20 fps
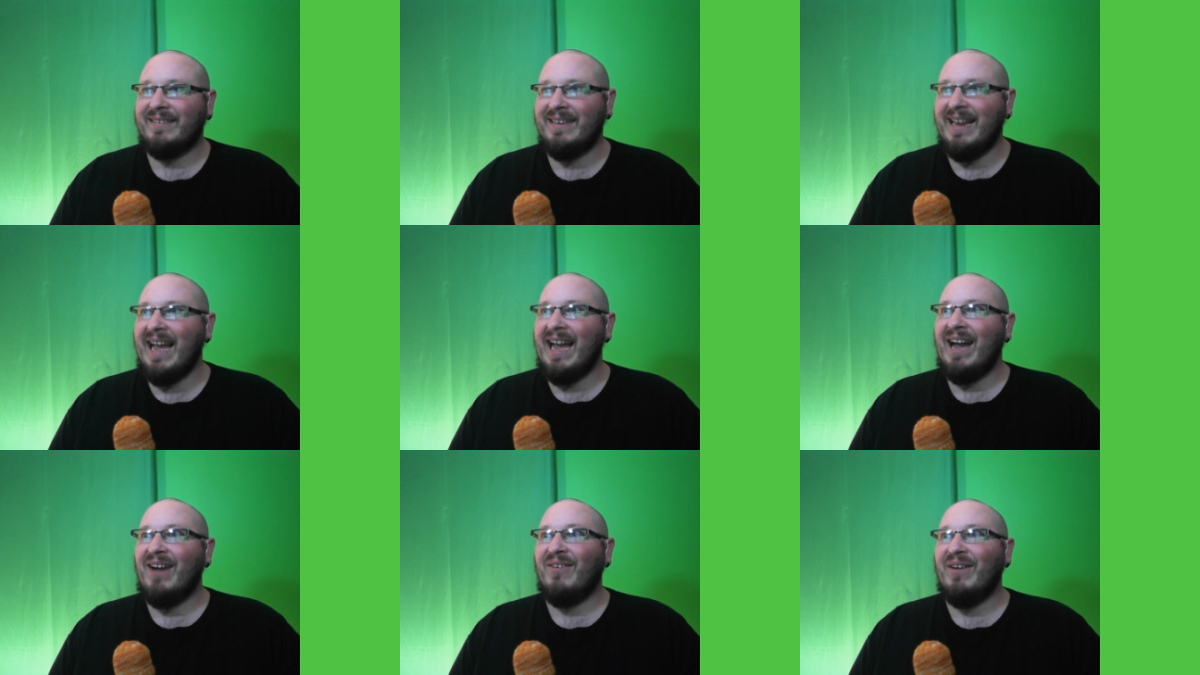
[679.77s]

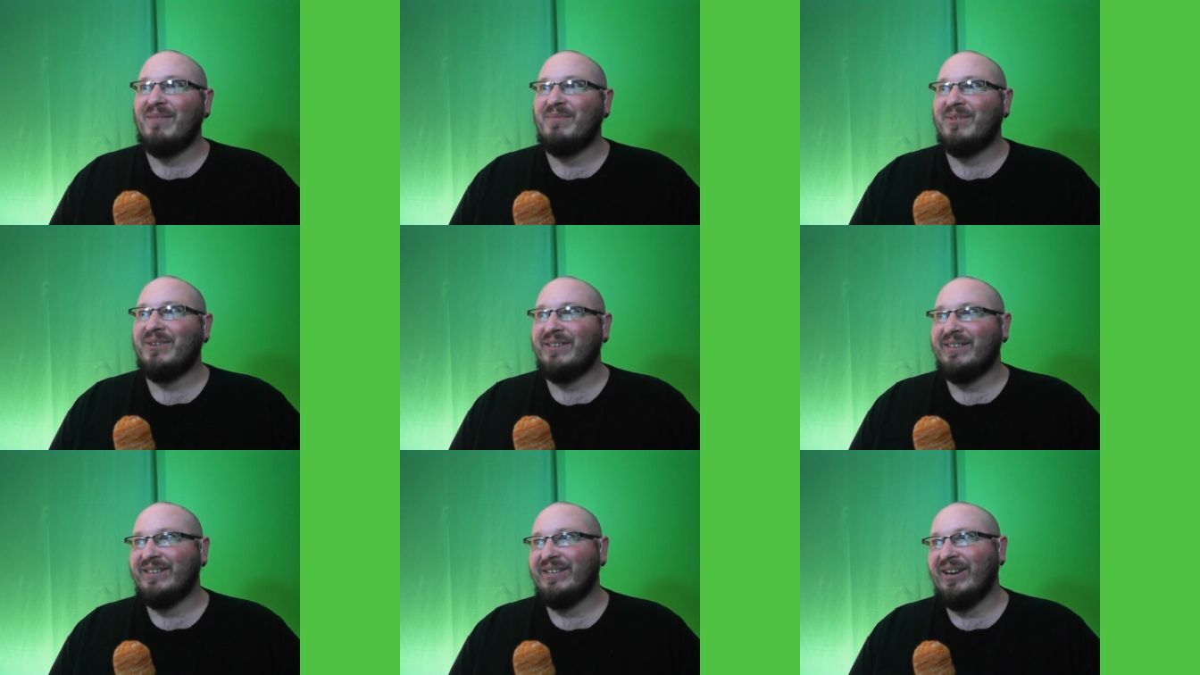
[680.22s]
now I'm
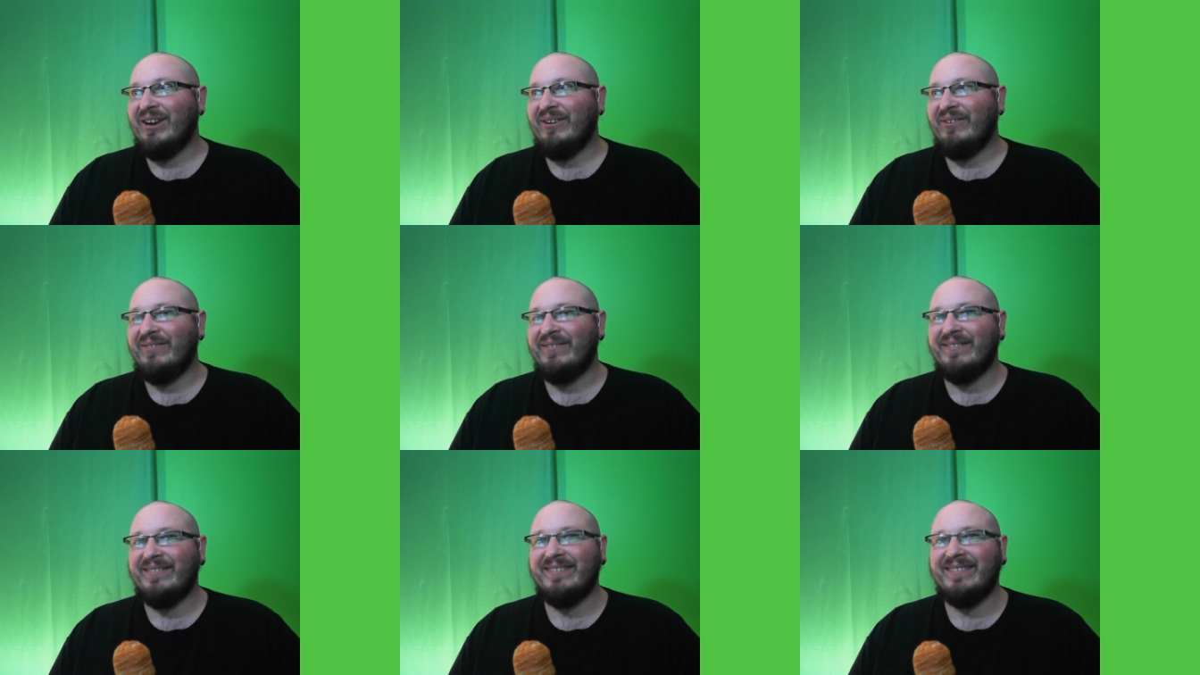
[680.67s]
good to
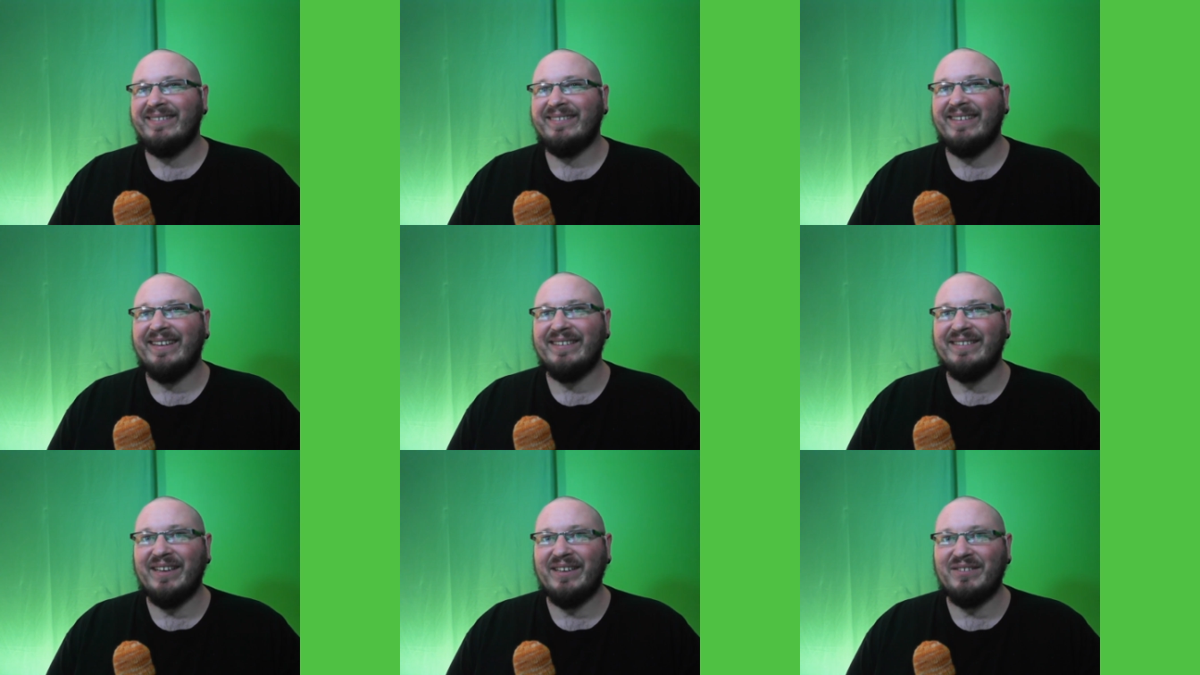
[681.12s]
go.
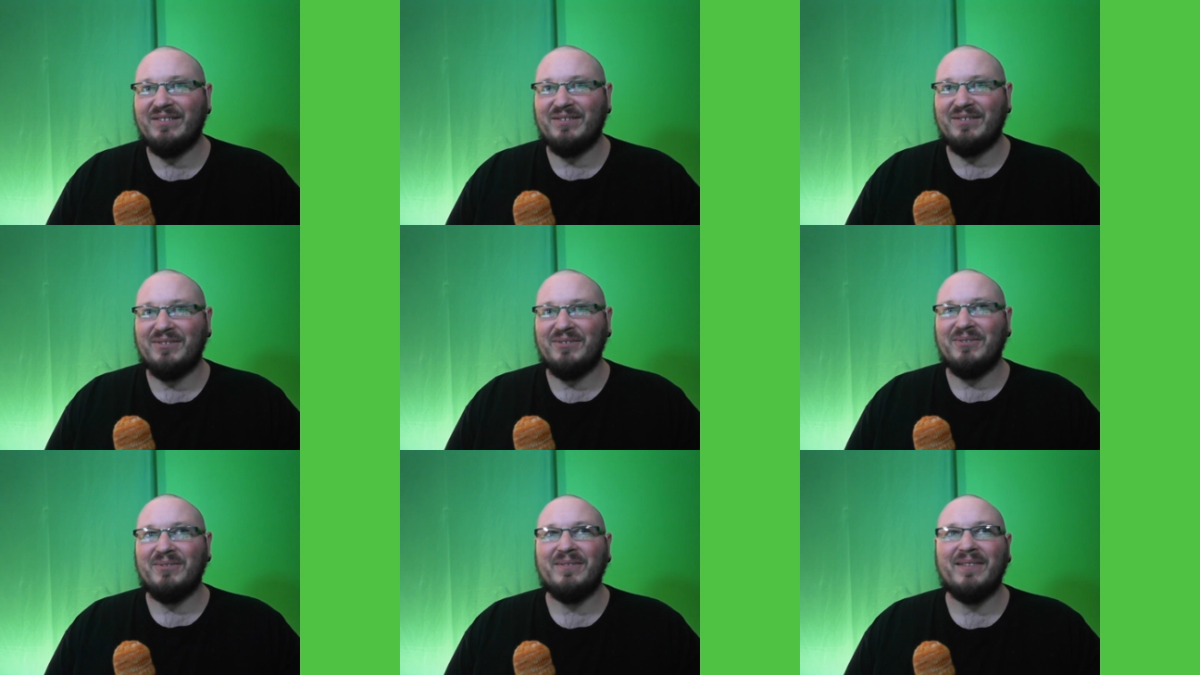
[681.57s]
As I
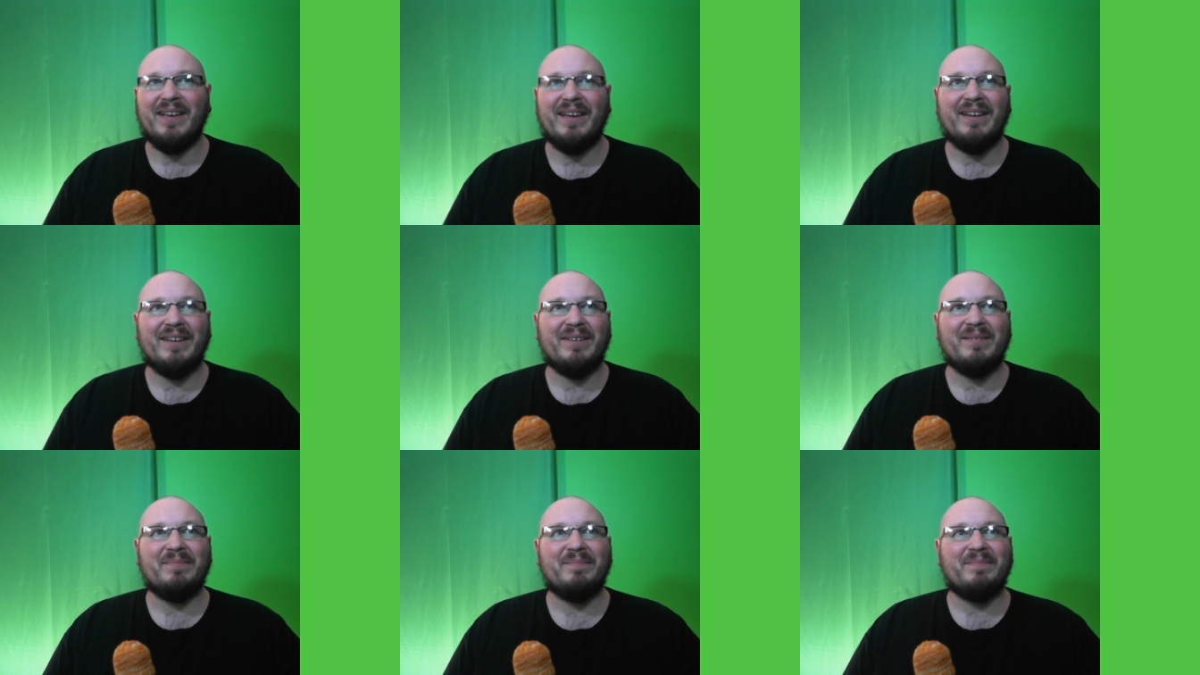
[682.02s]
screw that
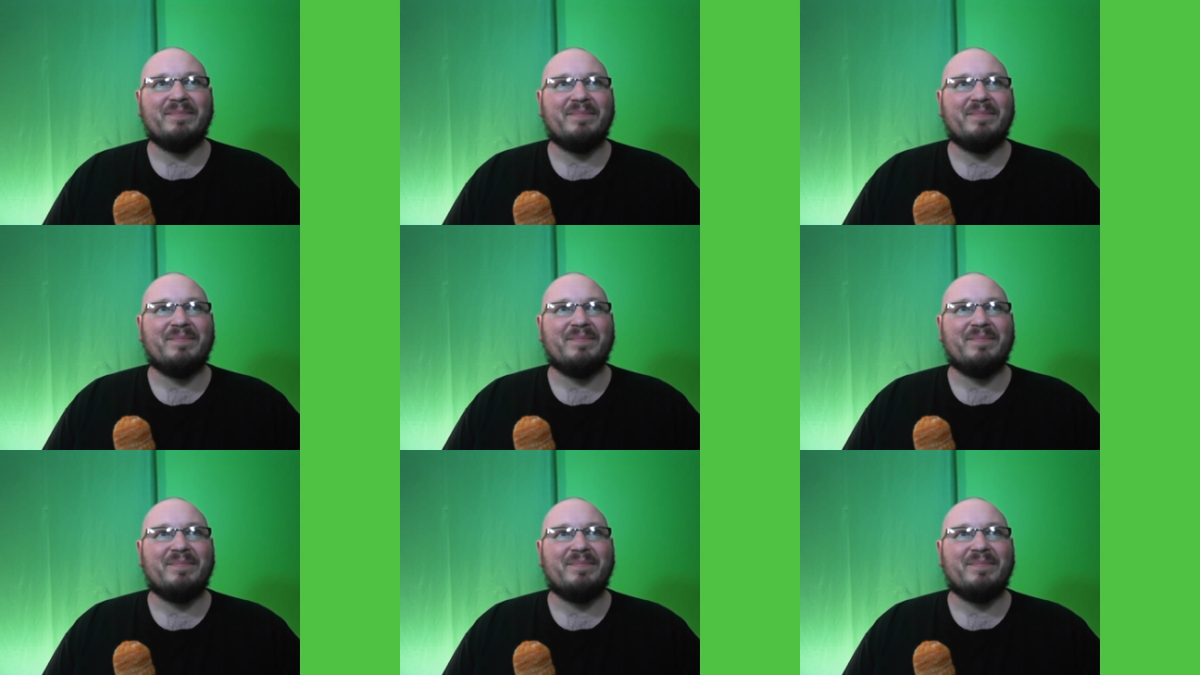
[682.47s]
up.